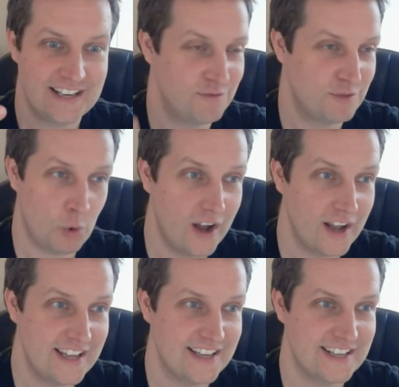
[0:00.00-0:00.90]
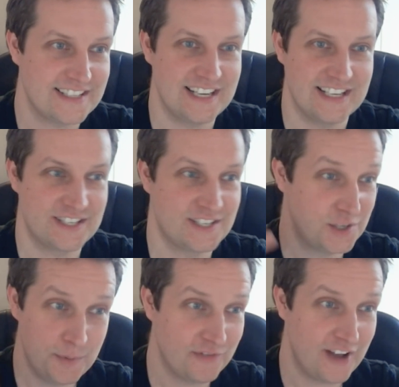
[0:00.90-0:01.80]
quiet, it's
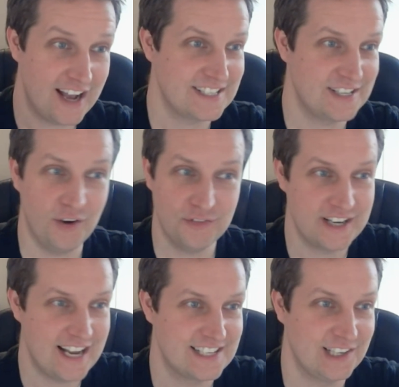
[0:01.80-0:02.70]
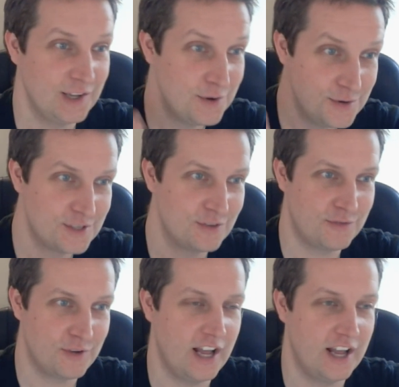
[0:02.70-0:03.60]
super fast, it often has loads
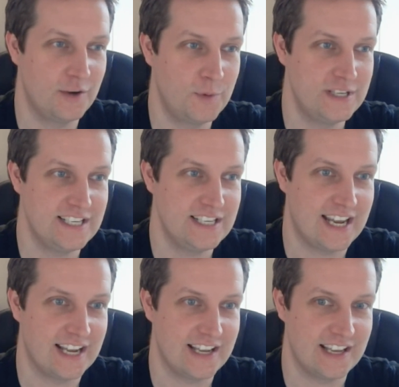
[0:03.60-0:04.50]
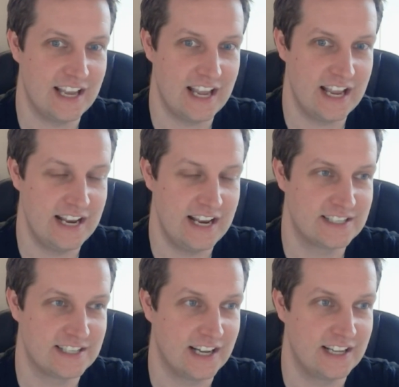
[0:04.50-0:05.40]
of whizzy tech
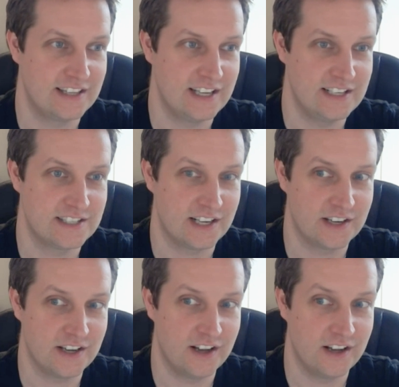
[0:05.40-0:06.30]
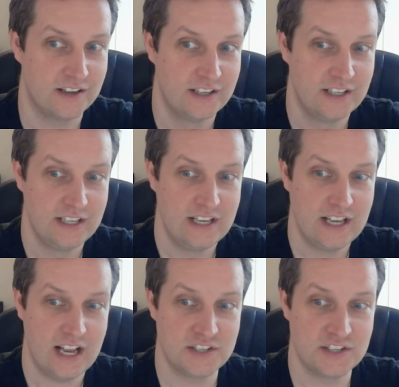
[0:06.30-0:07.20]
inside the car.
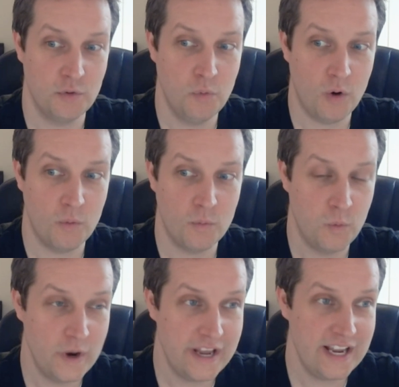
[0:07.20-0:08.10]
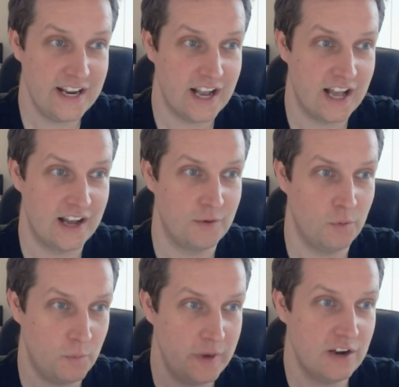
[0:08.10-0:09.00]
And so what we
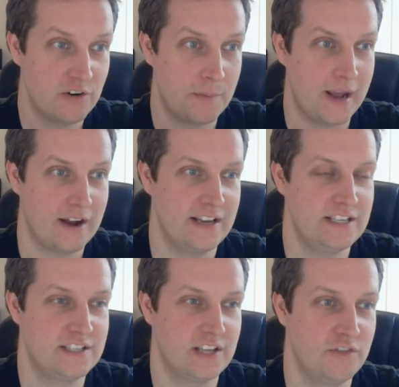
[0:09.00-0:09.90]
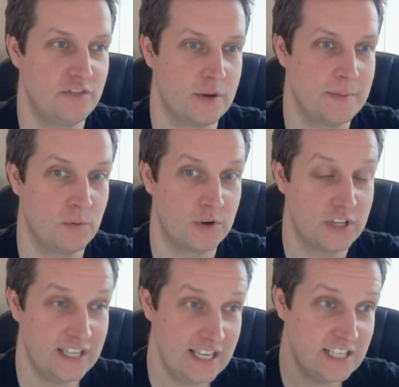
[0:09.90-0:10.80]
are about is overcoming one of
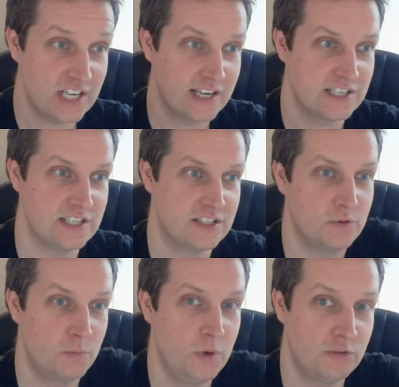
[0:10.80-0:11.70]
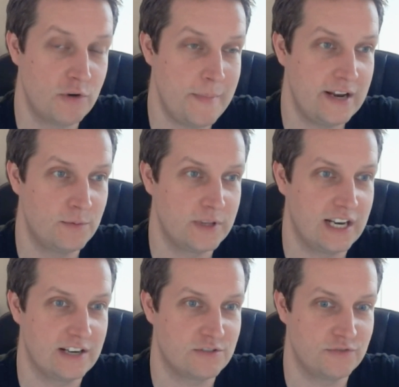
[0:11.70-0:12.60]
the key challenges that will remain with
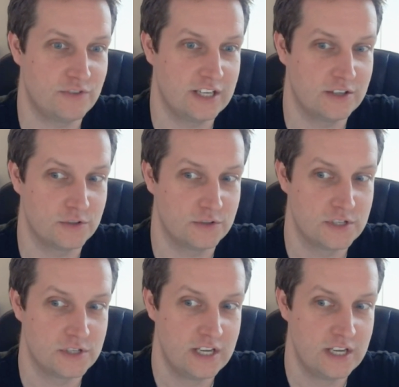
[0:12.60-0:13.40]
electric vehicles